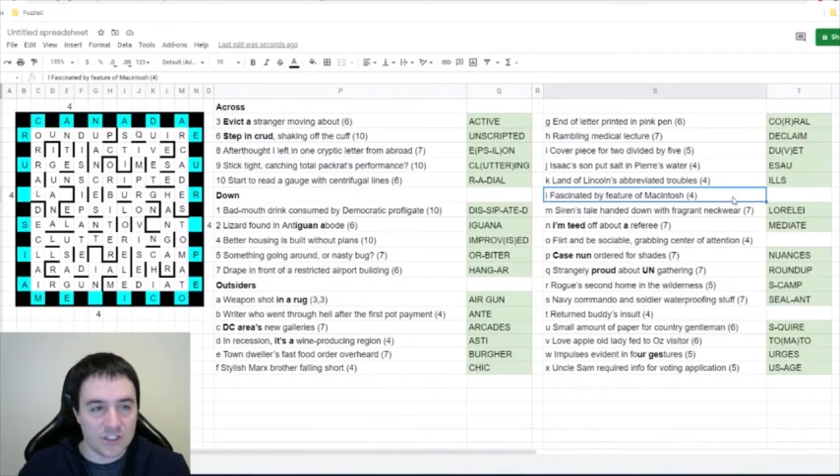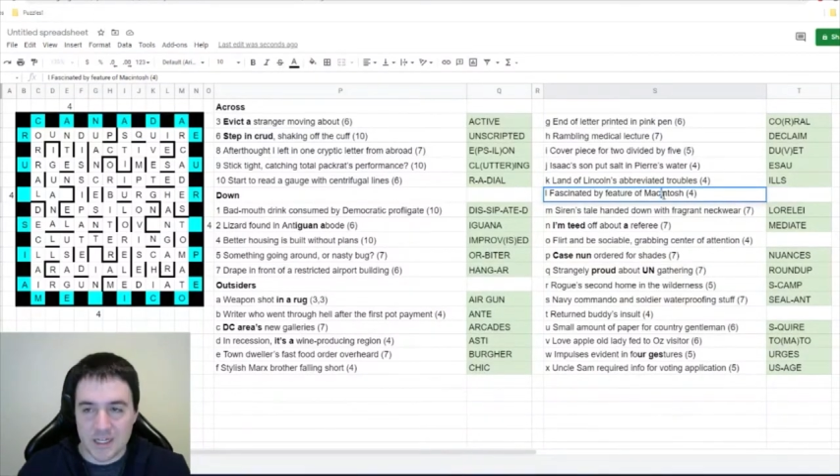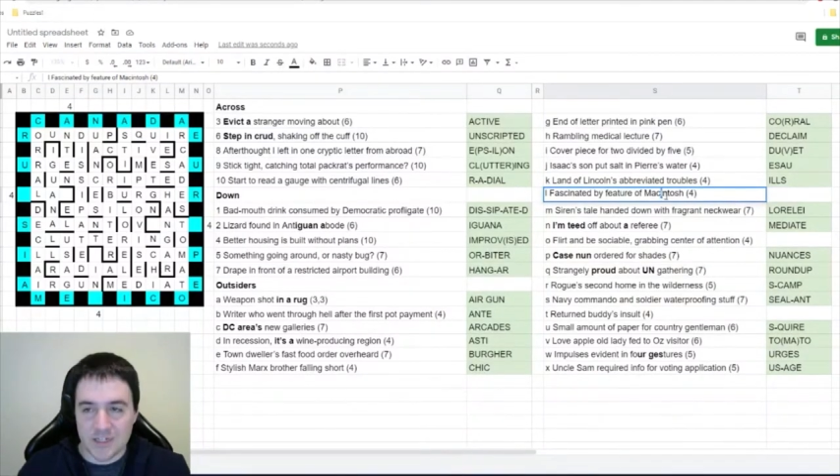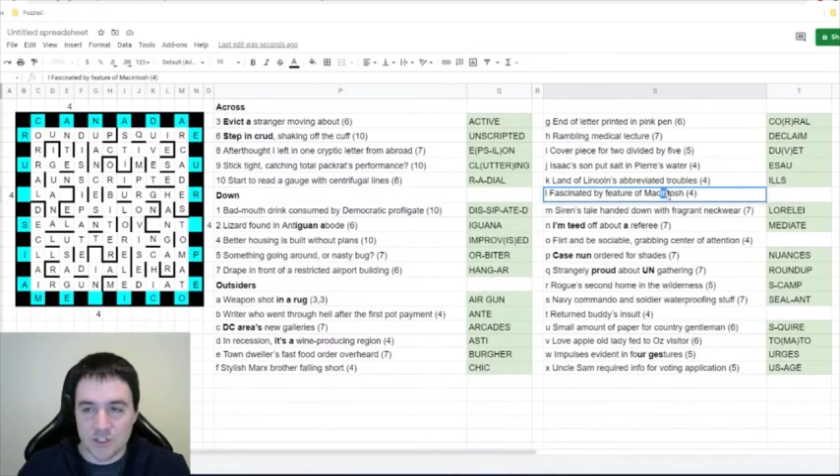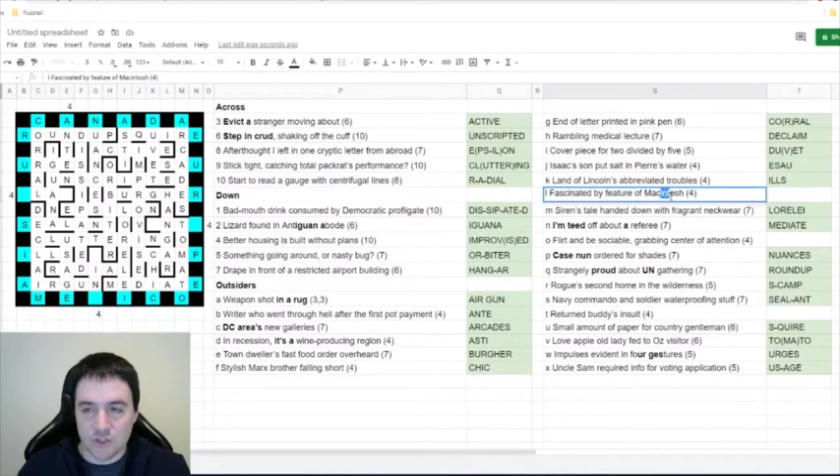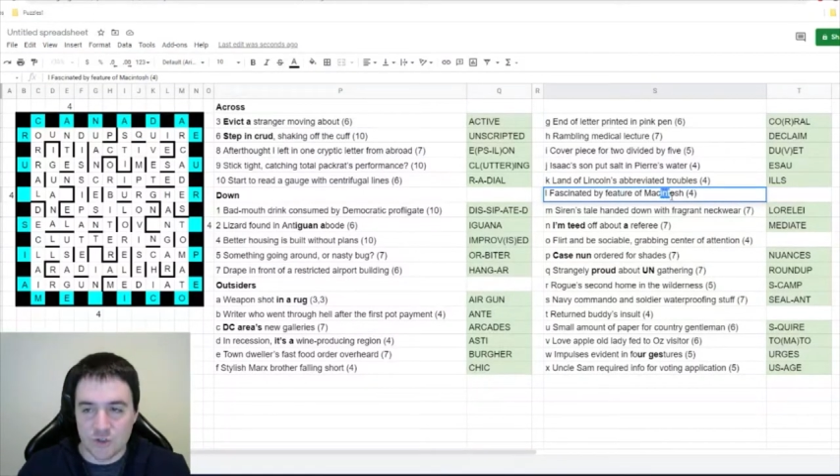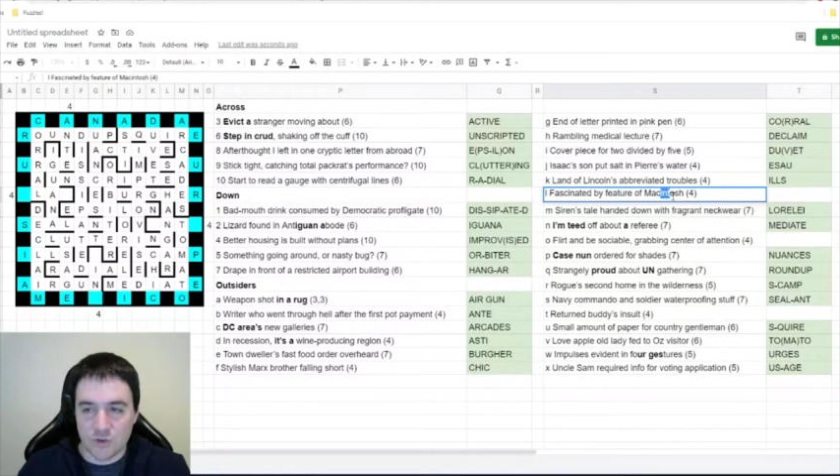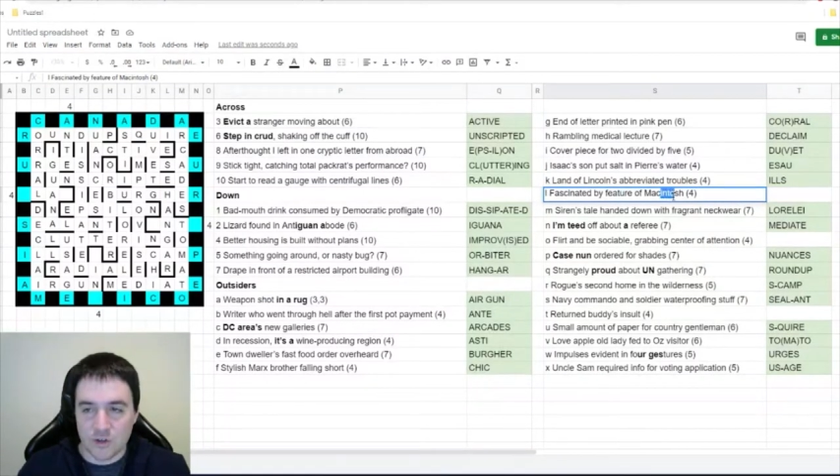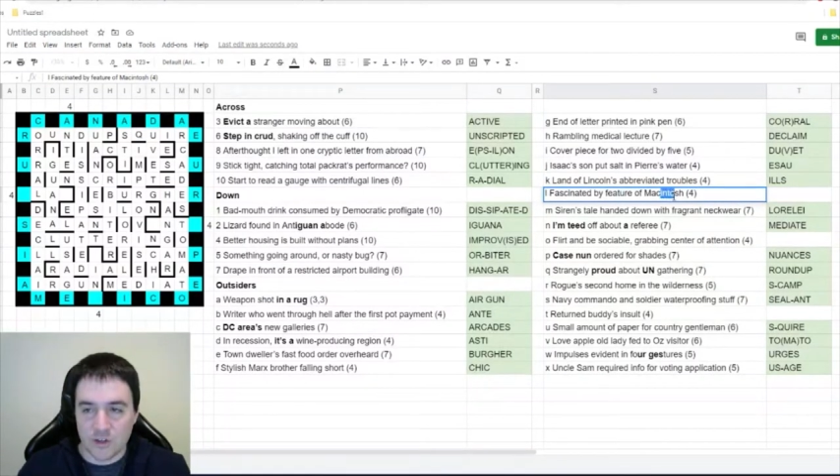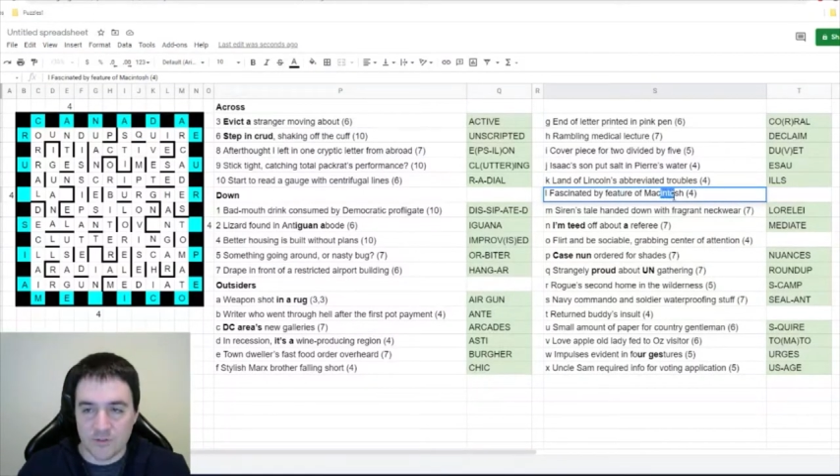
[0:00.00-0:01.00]

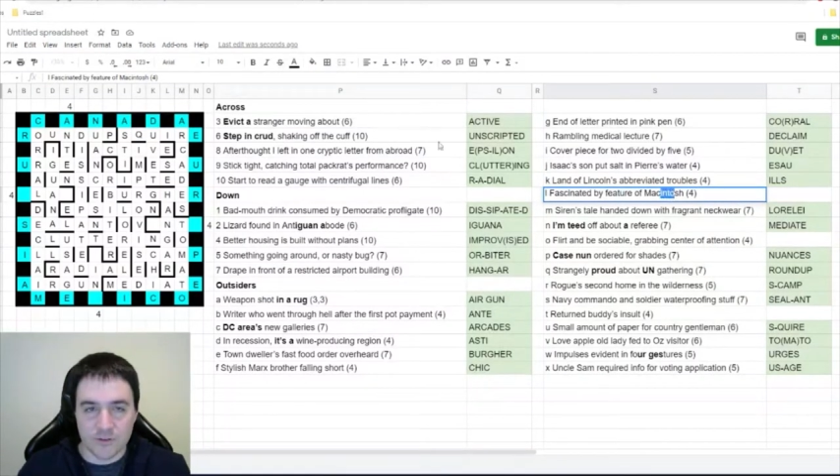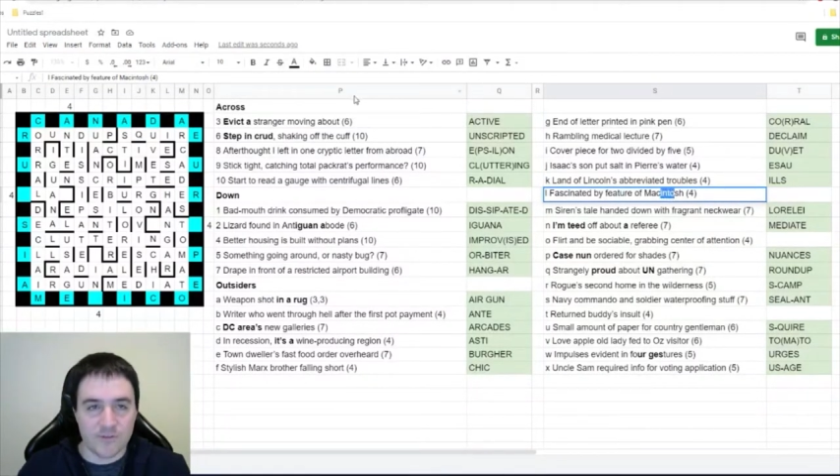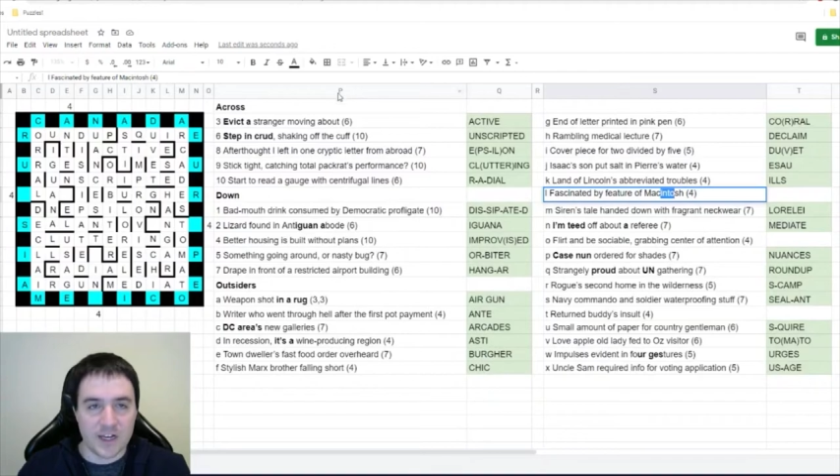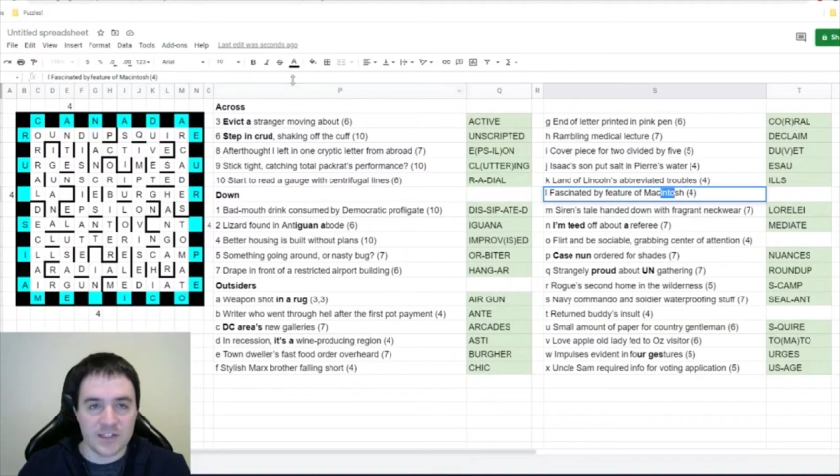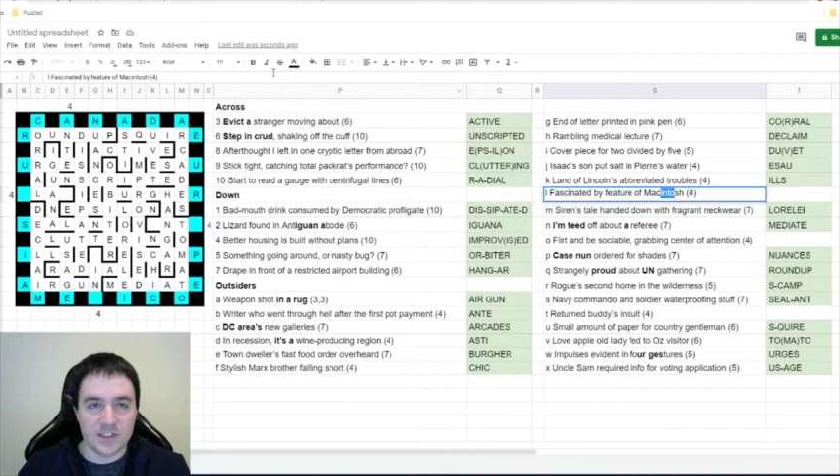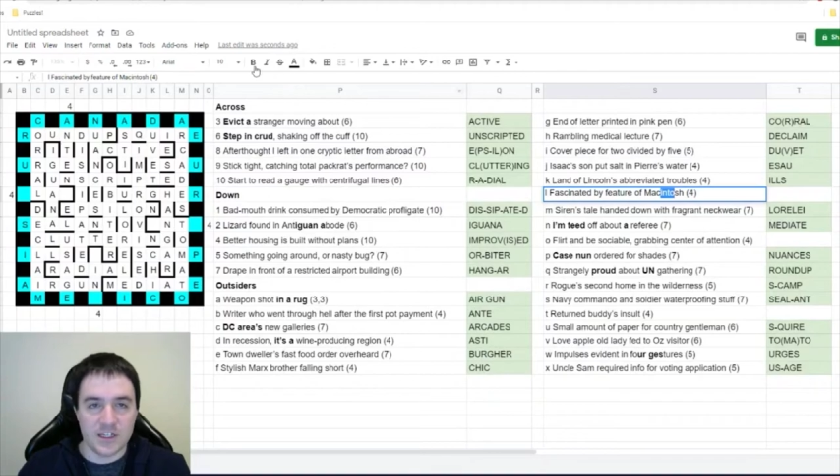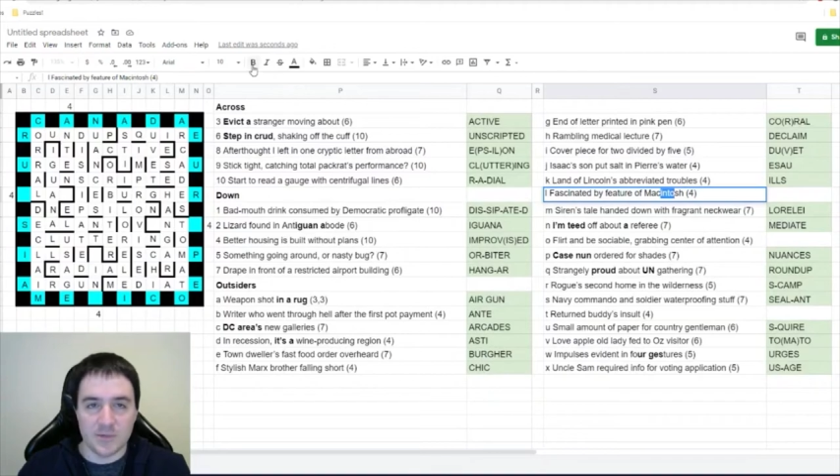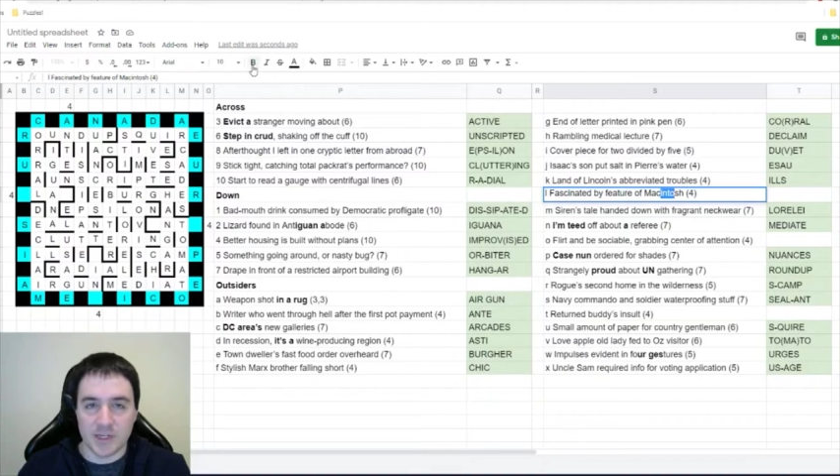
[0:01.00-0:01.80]
Into. If you're fascinated